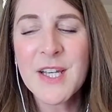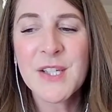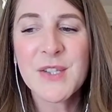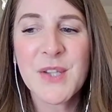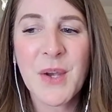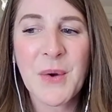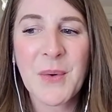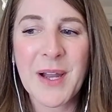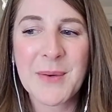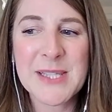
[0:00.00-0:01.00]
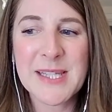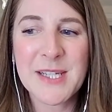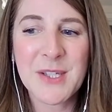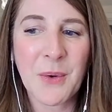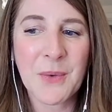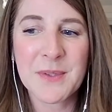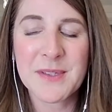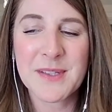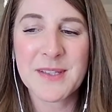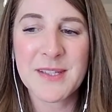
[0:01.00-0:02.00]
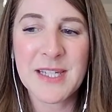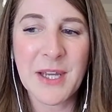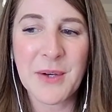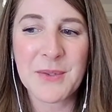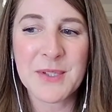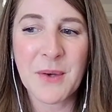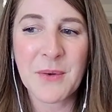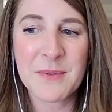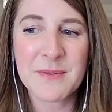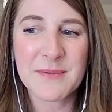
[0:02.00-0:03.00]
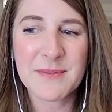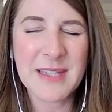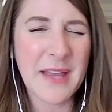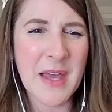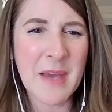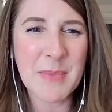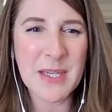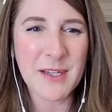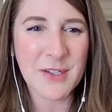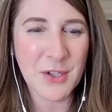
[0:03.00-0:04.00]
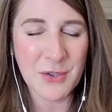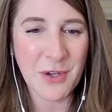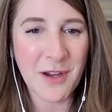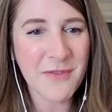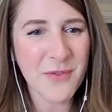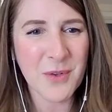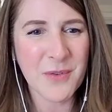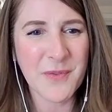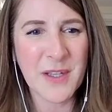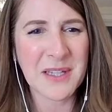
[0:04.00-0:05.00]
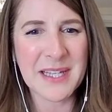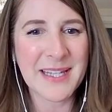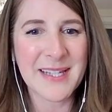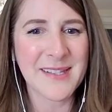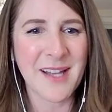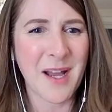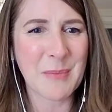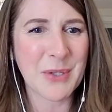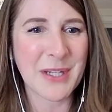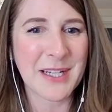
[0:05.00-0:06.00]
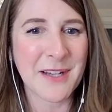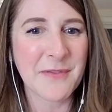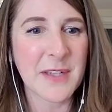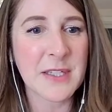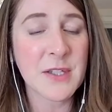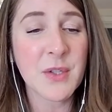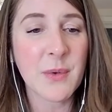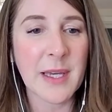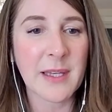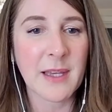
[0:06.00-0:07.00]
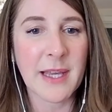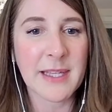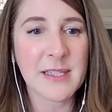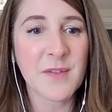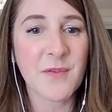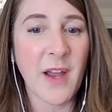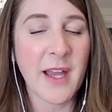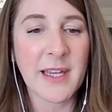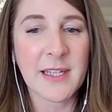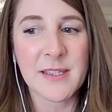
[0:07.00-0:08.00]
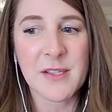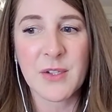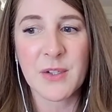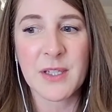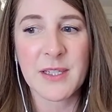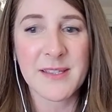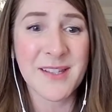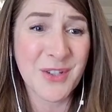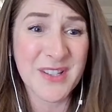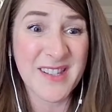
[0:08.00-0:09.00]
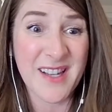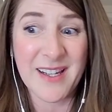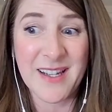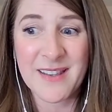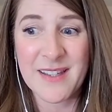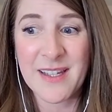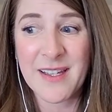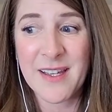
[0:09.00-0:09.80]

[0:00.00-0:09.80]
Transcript: So I would say don't let be a turnoff or feel like he's not putting enough into it. Like it's fine. It's good. It's a good sign, I think.